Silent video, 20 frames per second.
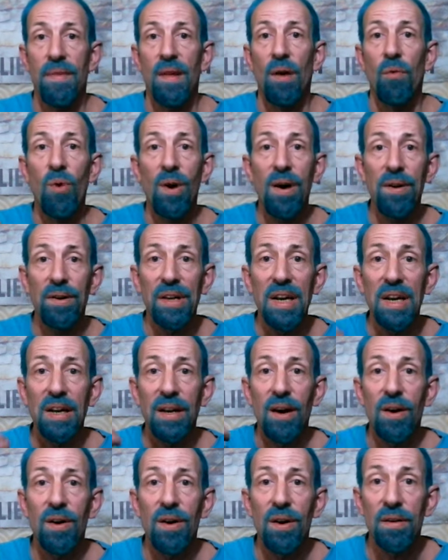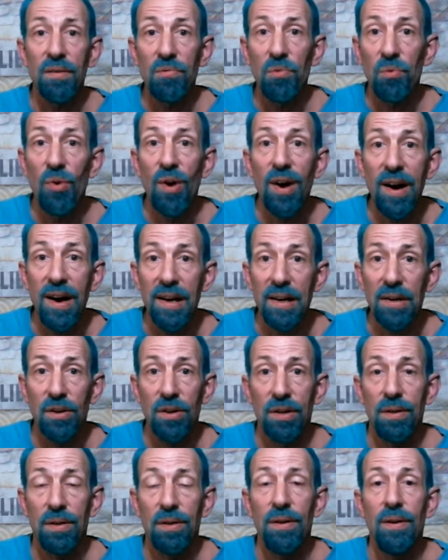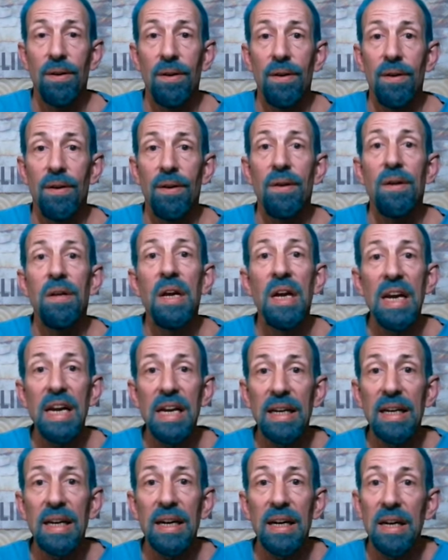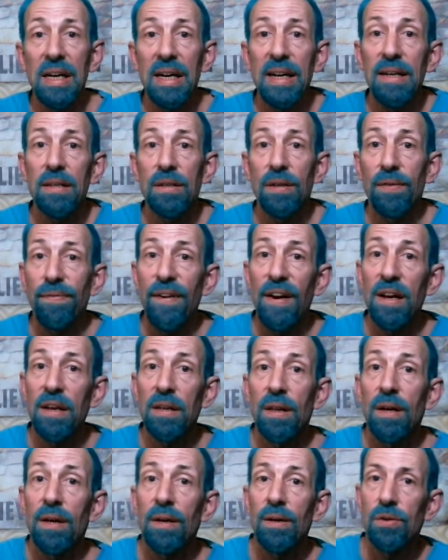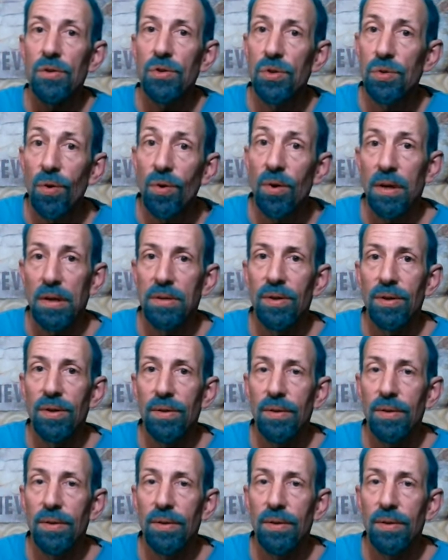walking on water. He cut his faith short.